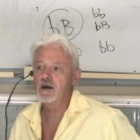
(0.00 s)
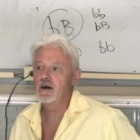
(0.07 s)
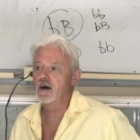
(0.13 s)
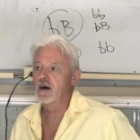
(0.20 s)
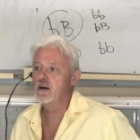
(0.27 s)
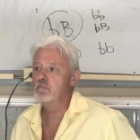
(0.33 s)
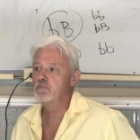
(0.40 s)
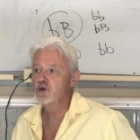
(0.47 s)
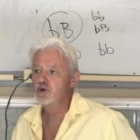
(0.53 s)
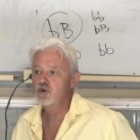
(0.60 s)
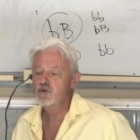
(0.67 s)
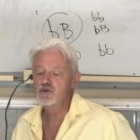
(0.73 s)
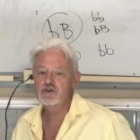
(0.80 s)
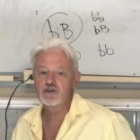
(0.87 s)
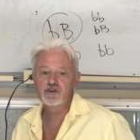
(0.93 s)
uh,
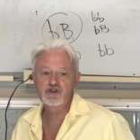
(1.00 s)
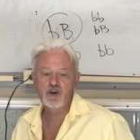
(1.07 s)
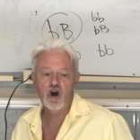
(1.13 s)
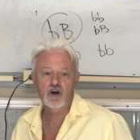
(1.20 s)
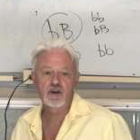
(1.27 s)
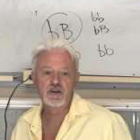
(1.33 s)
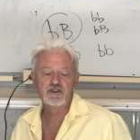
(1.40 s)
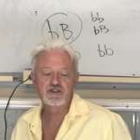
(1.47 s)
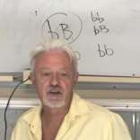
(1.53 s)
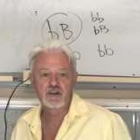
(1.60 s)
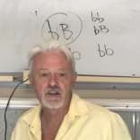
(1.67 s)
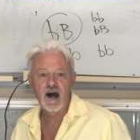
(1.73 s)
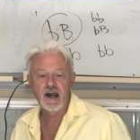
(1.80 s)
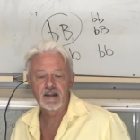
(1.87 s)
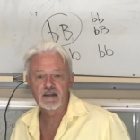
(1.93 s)
blues and chocolates
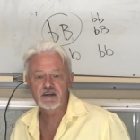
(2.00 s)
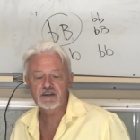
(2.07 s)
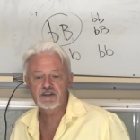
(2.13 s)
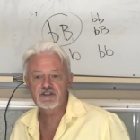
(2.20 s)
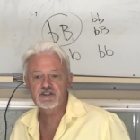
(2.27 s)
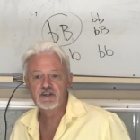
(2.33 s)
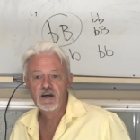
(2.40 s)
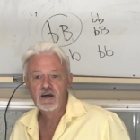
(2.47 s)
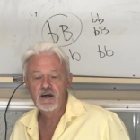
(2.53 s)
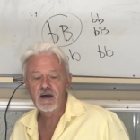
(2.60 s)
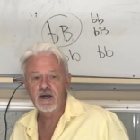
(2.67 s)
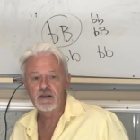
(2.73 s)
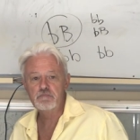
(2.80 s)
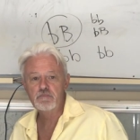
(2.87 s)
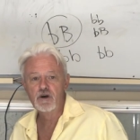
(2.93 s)
and lilacs
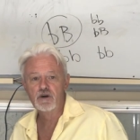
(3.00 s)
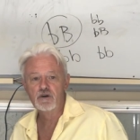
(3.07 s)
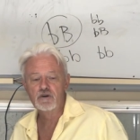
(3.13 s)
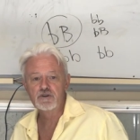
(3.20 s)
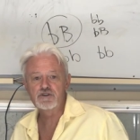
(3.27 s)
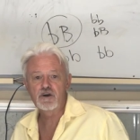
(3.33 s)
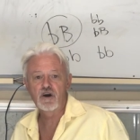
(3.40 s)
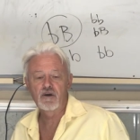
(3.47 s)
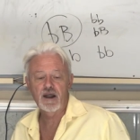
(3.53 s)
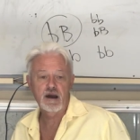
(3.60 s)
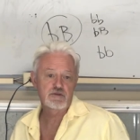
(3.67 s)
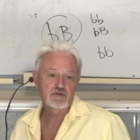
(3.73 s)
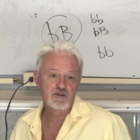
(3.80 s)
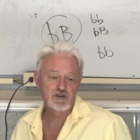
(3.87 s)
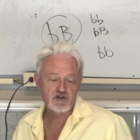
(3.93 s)
and merles are an
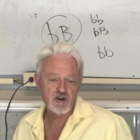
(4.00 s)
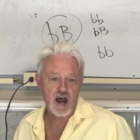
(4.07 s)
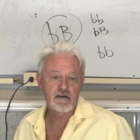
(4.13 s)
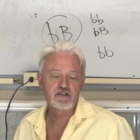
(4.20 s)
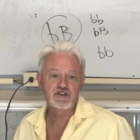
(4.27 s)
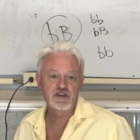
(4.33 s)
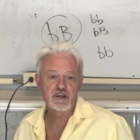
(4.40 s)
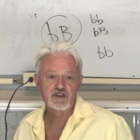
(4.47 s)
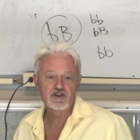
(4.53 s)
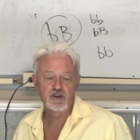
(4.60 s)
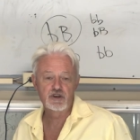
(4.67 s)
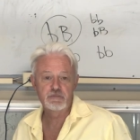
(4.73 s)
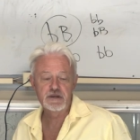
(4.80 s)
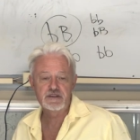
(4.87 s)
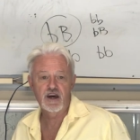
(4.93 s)
absolute travesty and
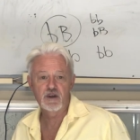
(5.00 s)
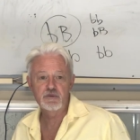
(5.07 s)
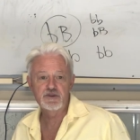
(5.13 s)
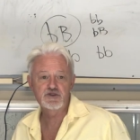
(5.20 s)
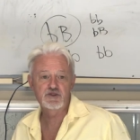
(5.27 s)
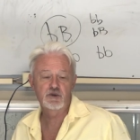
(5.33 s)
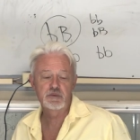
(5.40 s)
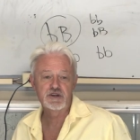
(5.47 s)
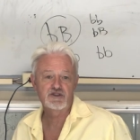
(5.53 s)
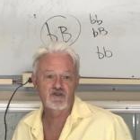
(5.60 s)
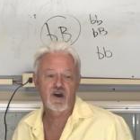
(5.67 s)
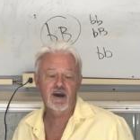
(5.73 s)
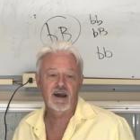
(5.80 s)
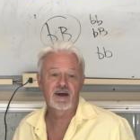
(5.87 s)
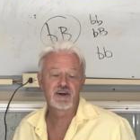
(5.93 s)
shouldn't be done and we should all be
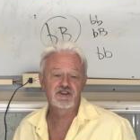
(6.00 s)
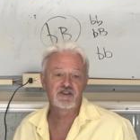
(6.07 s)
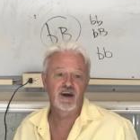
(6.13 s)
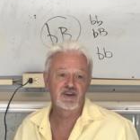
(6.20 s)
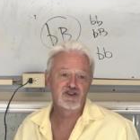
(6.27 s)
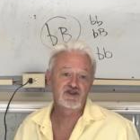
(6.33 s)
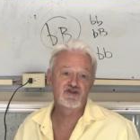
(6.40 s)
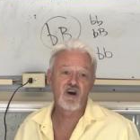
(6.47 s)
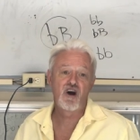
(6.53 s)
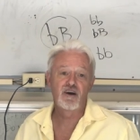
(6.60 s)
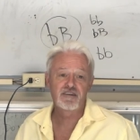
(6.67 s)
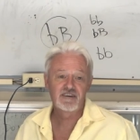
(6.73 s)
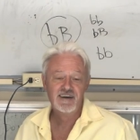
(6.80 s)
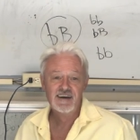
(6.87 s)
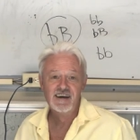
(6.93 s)
drug outside and shot.